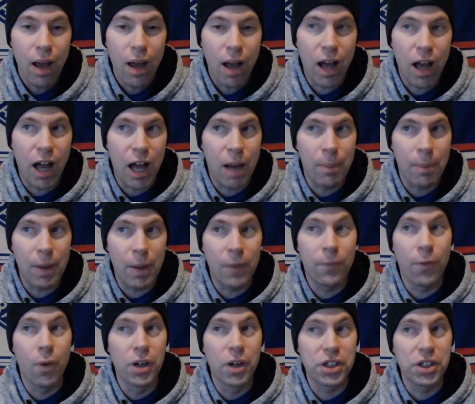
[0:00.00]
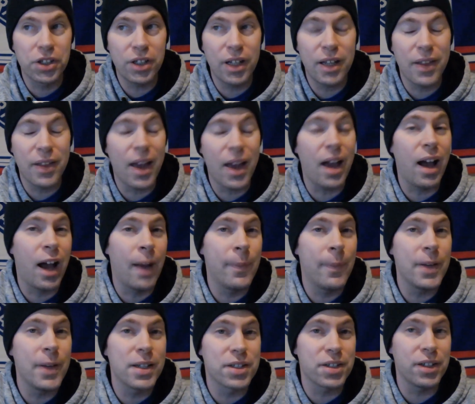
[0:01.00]
Unfortunately, that
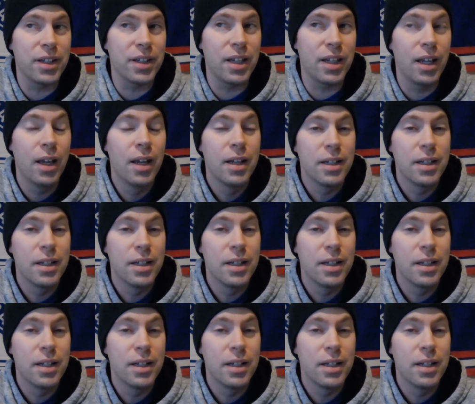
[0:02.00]
obviously